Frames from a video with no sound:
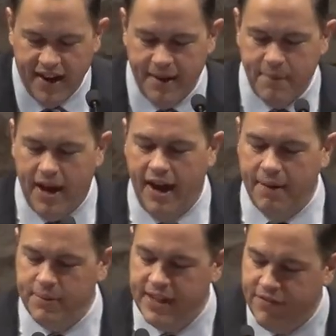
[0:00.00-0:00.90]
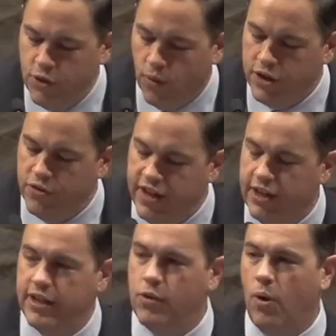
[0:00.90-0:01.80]
you are uniquely qualified to
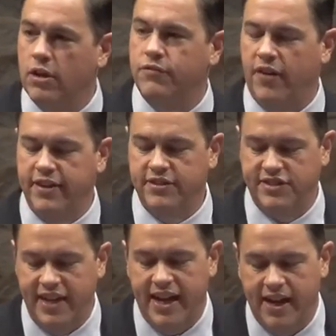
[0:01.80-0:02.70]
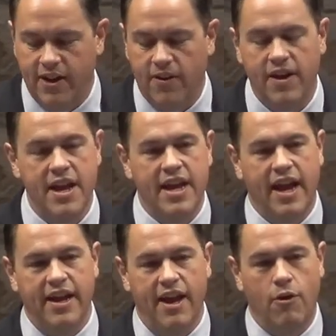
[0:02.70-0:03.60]
stay here and help me
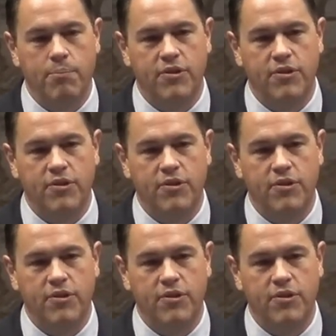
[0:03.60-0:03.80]
start